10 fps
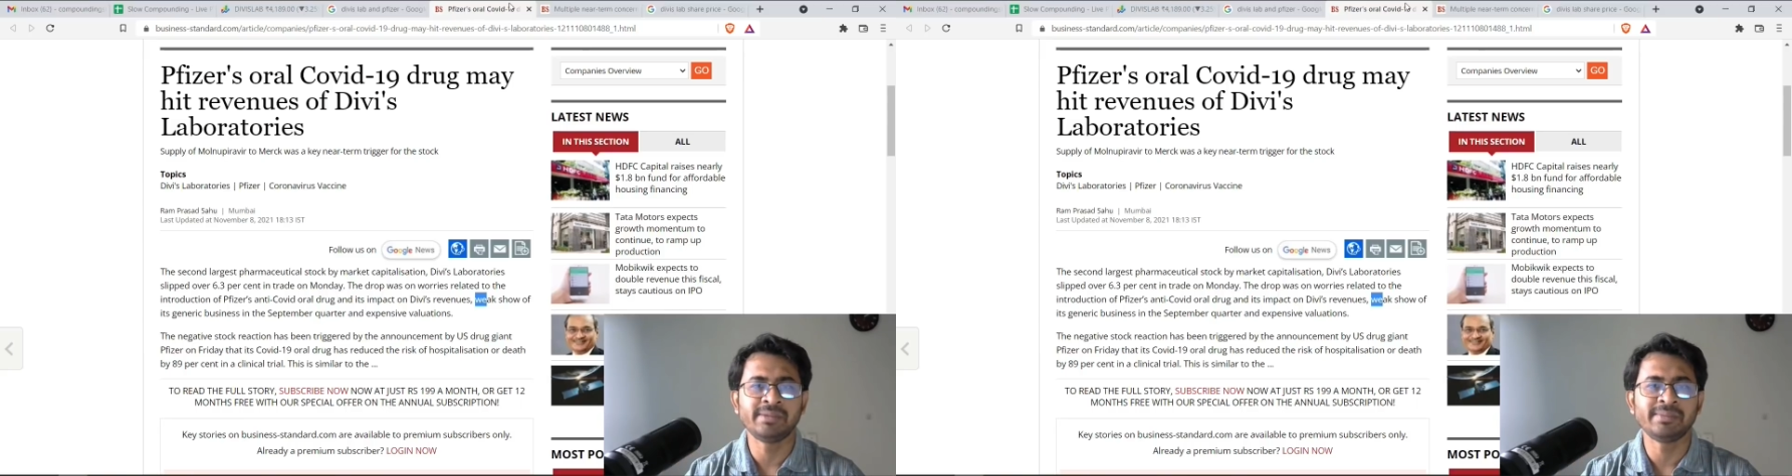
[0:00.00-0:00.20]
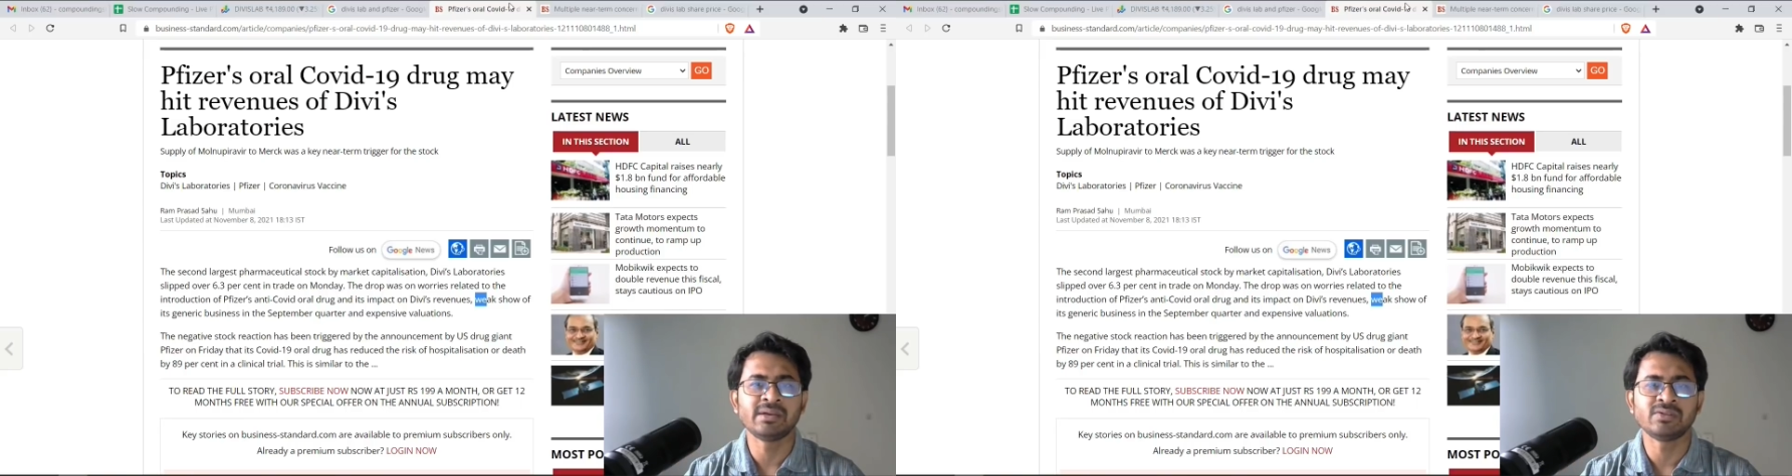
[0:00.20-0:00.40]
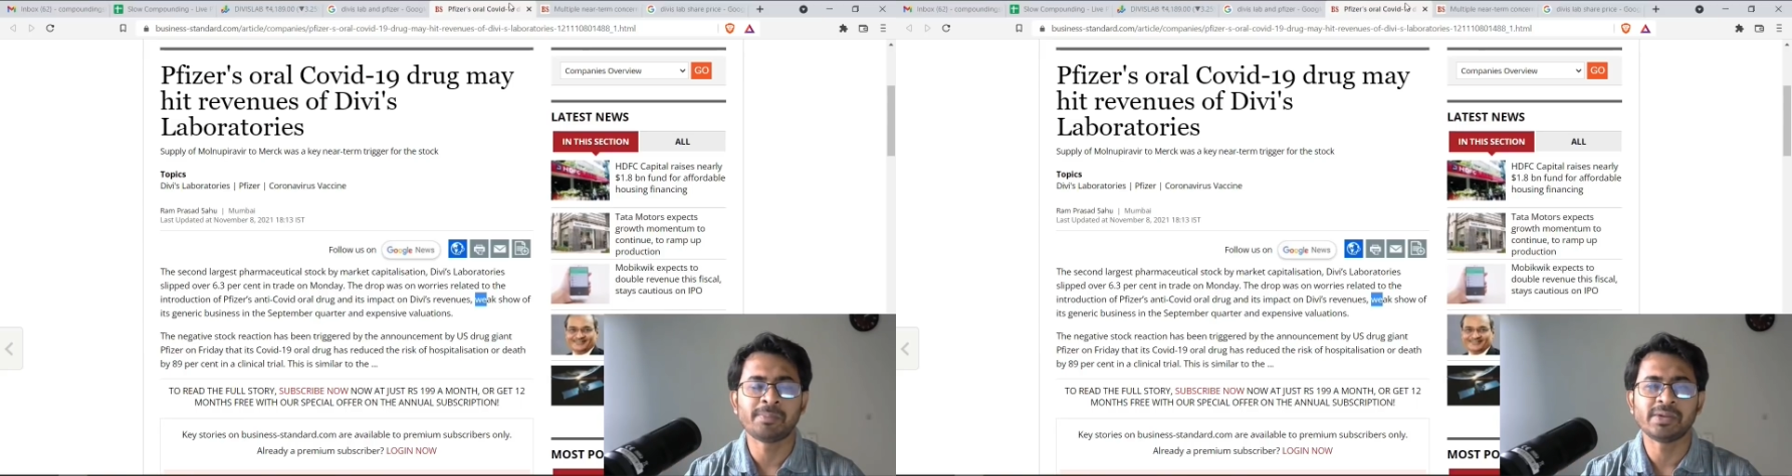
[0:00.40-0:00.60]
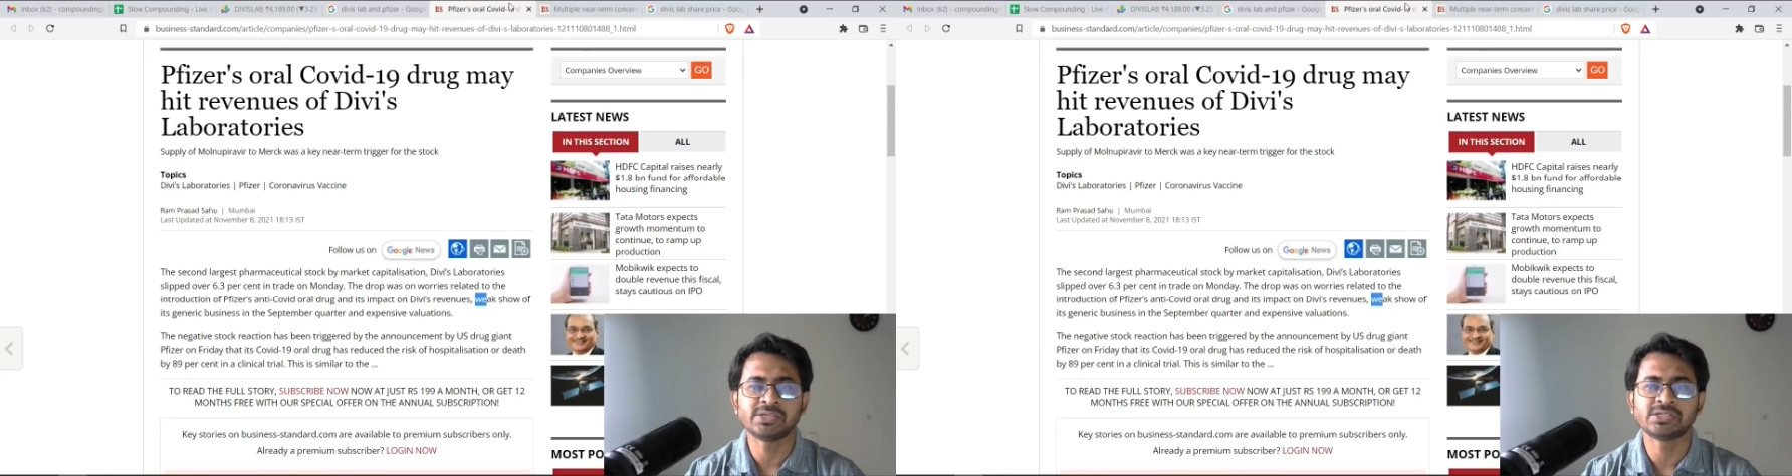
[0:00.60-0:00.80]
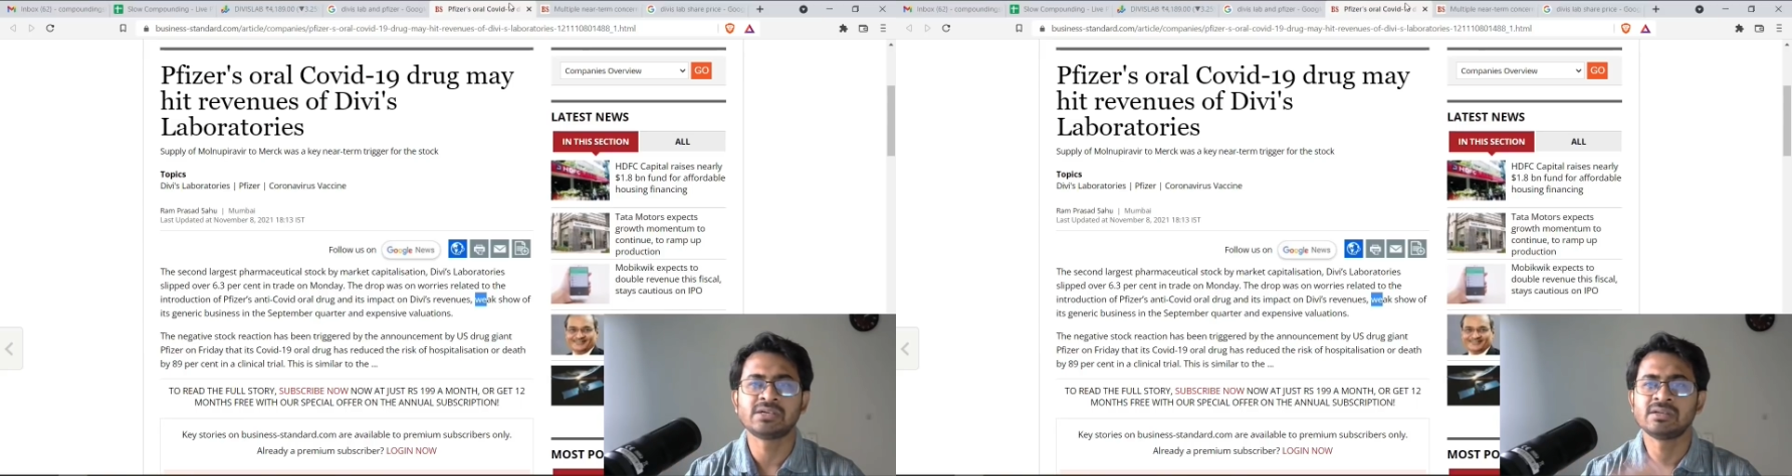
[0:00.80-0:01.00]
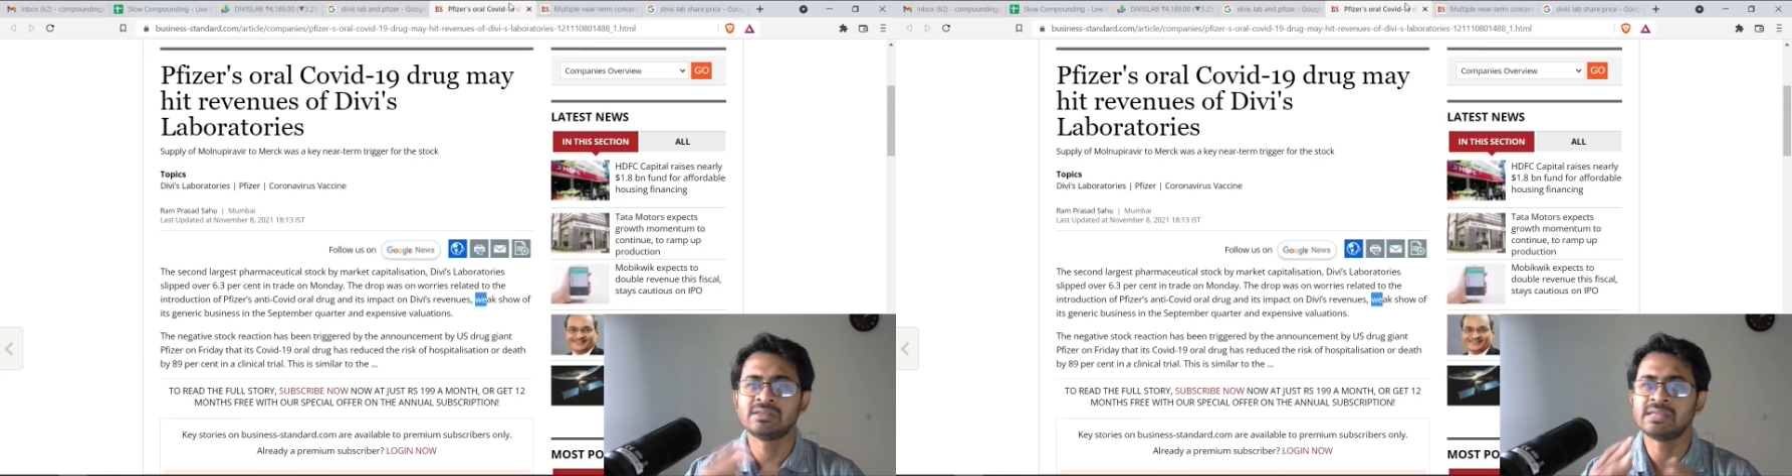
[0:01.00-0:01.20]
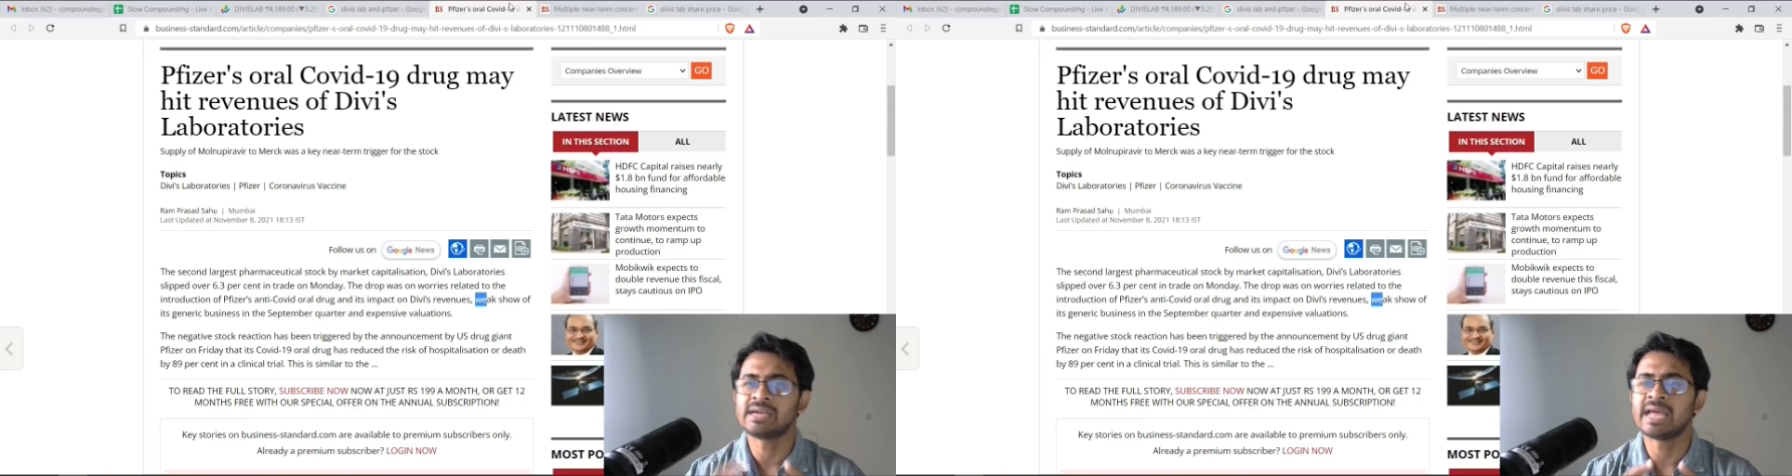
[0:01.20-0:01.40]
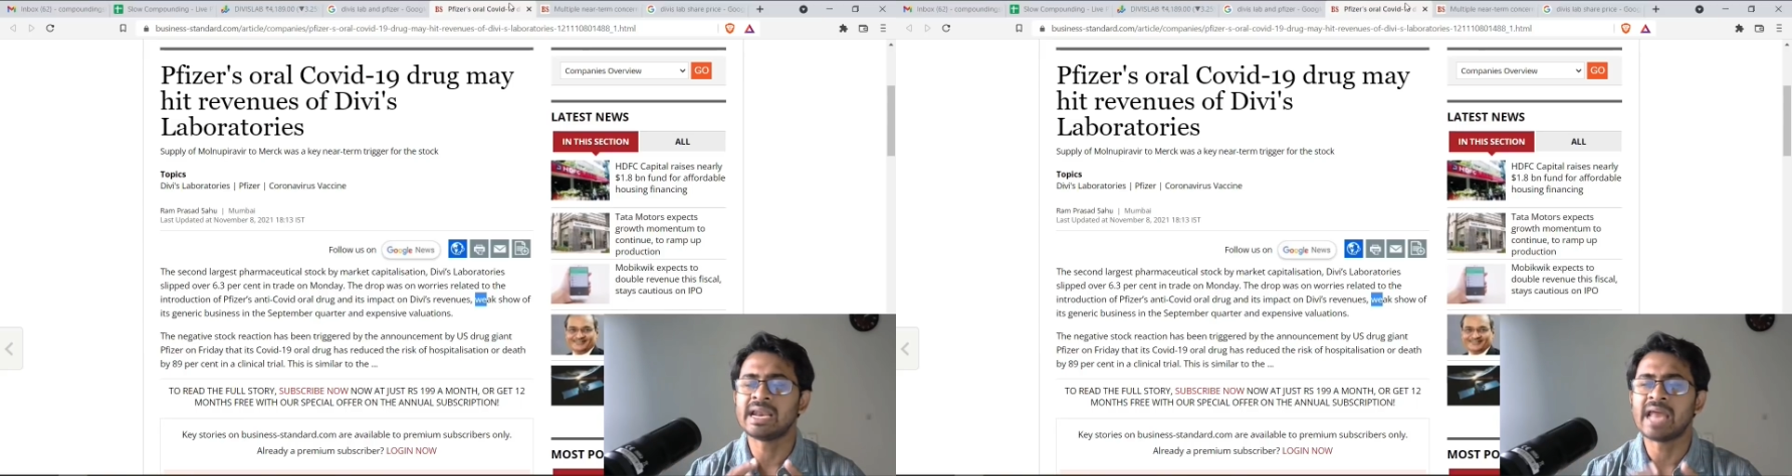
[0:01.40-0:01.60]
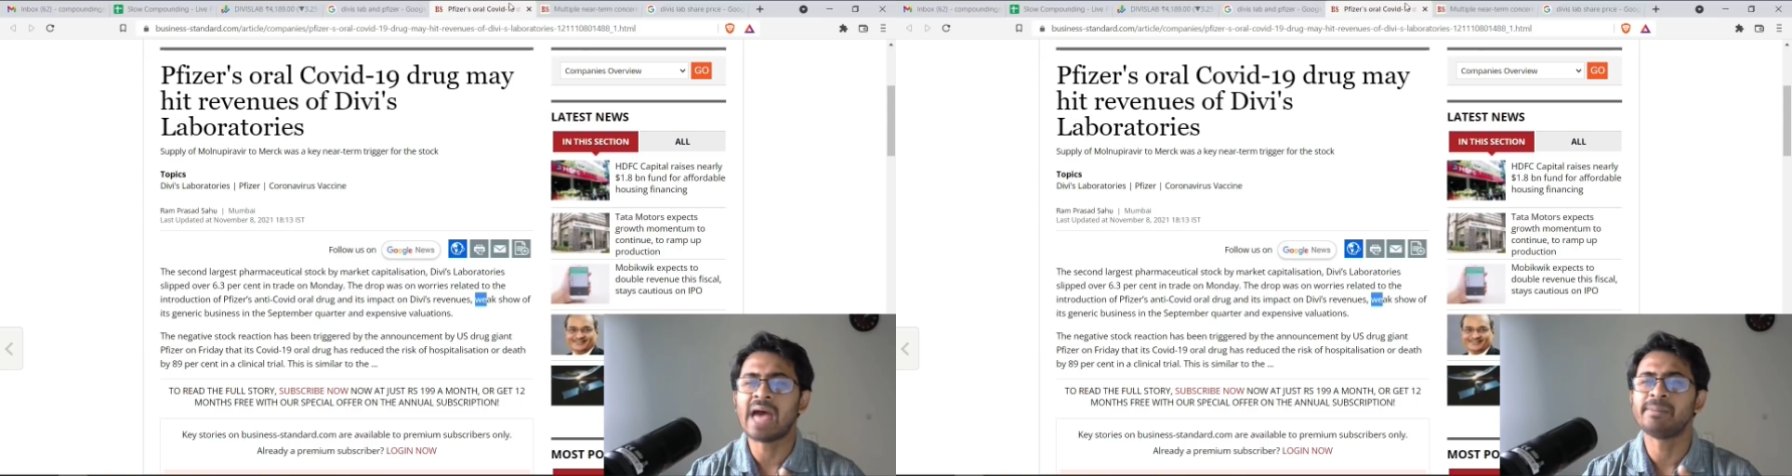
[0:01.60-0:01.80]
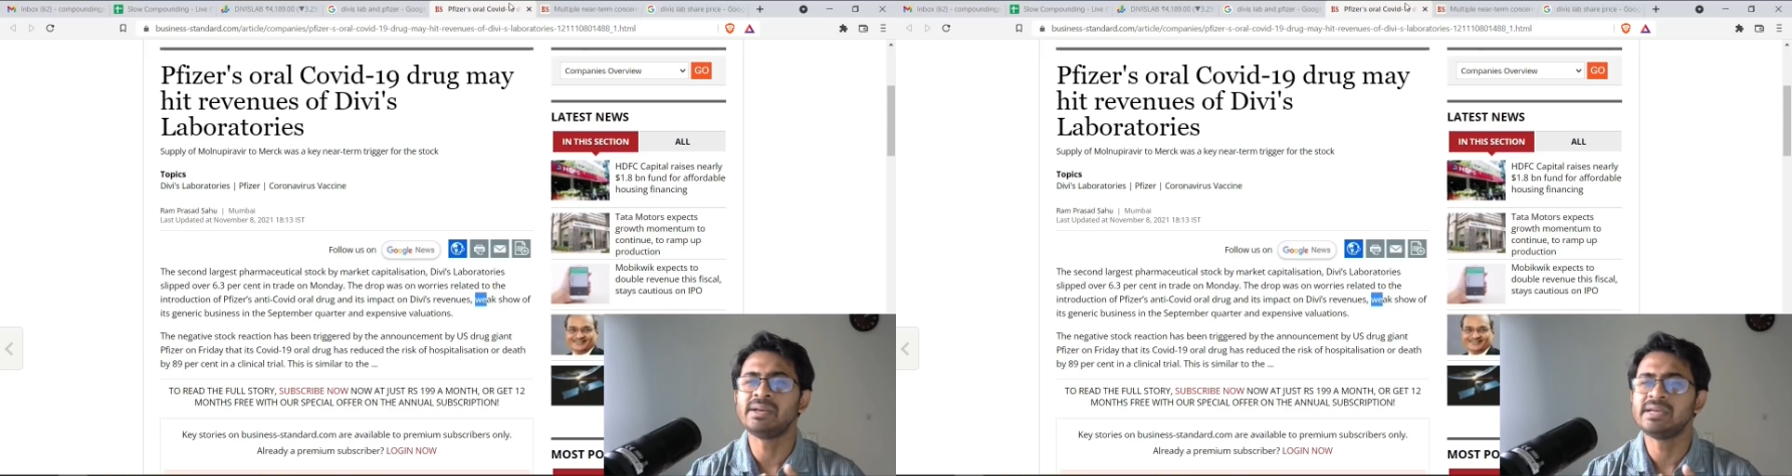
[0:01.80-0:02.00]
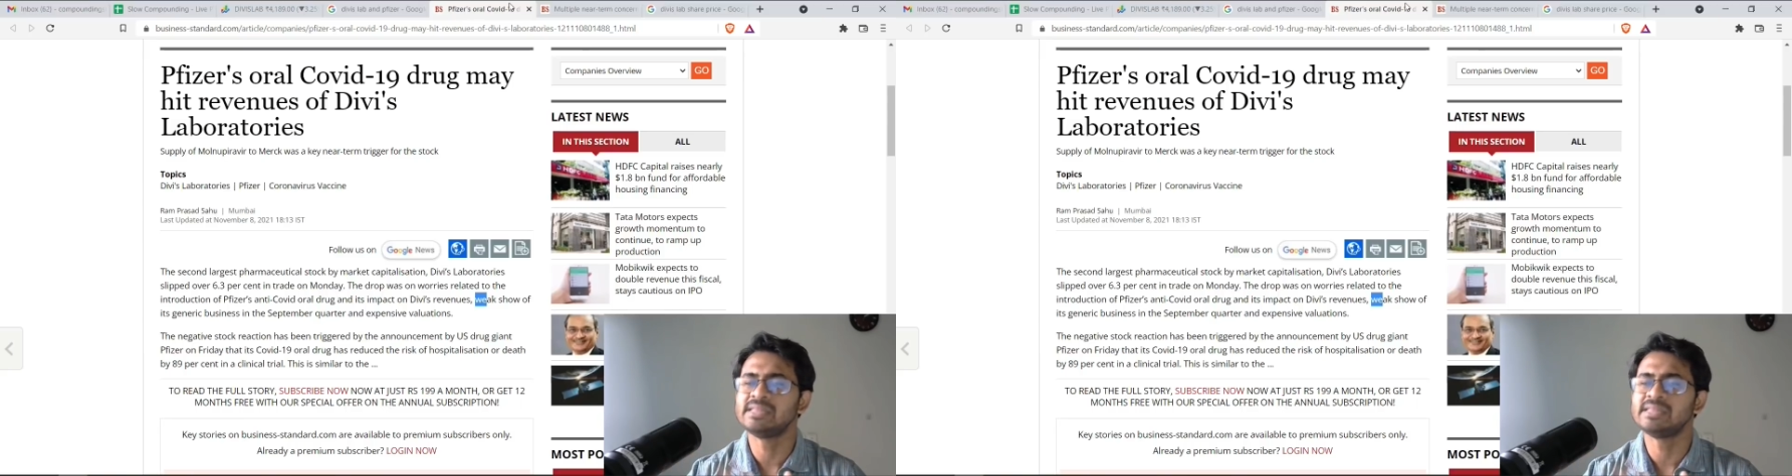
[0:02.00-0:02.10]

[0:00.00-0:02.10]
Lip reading: remain under pressure that can happen